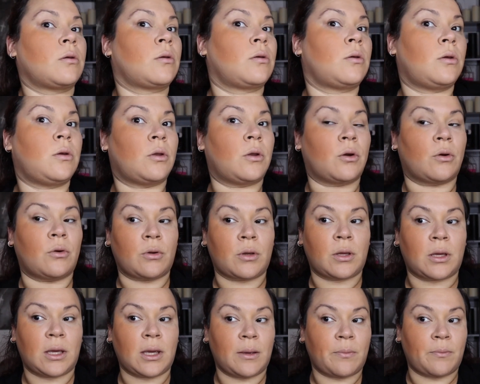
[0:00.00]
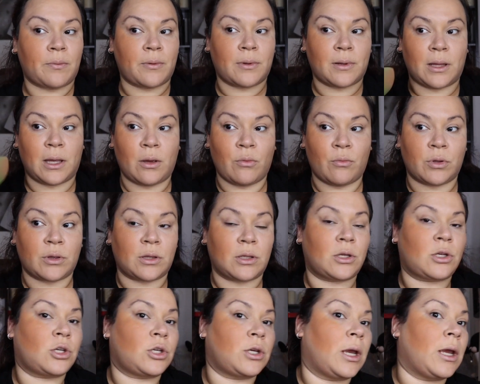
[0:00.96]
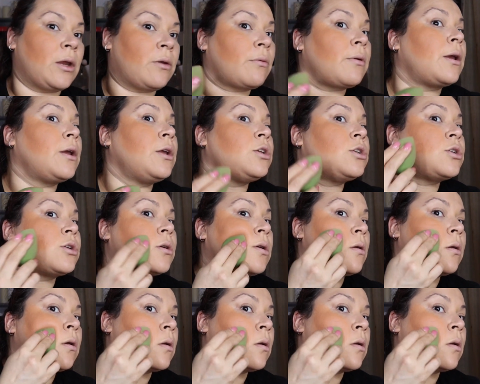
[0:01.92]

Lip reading: you know, keep playing with the shade range.